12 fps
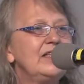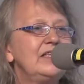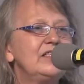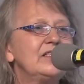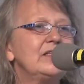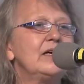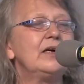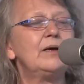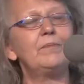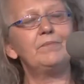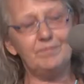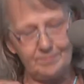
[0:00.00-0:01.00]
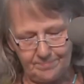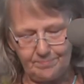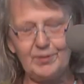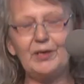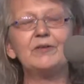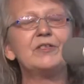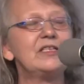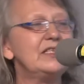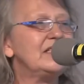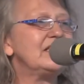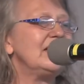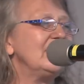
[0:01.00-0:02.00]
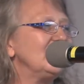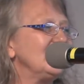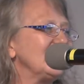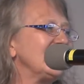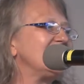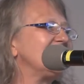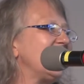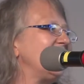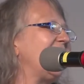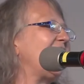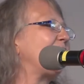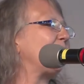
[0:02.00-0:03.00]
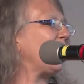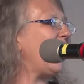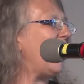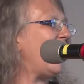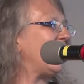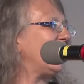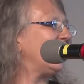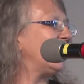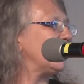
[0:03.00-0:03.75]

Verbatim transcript: These uh, birds, these seagulls, they say they cry